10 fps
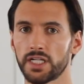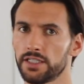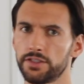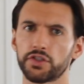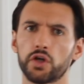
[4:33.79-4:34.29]

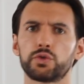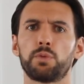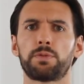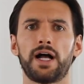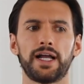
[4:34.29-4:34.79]
And this also
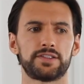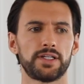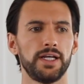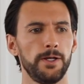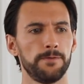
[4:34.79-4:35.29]
applies
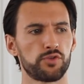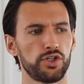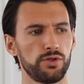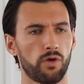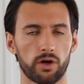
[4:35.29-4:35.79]

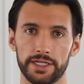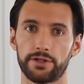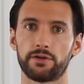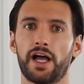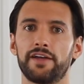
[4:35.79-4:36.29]
to our
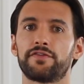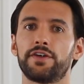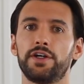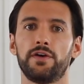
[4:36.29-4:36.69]
inner life,